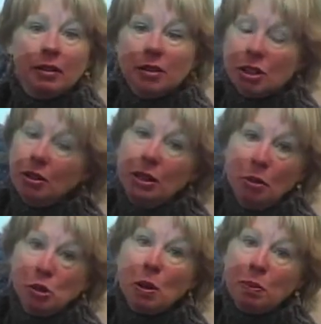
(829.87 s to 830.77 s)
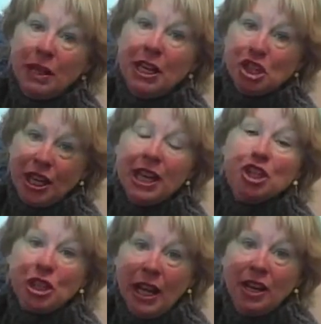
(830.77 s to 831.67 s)
Certainly most people in
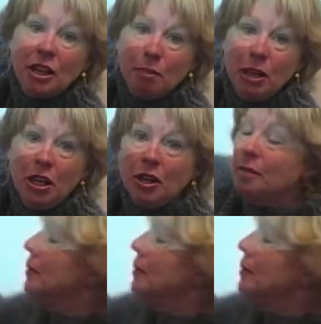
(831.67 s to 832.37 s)
education end up here.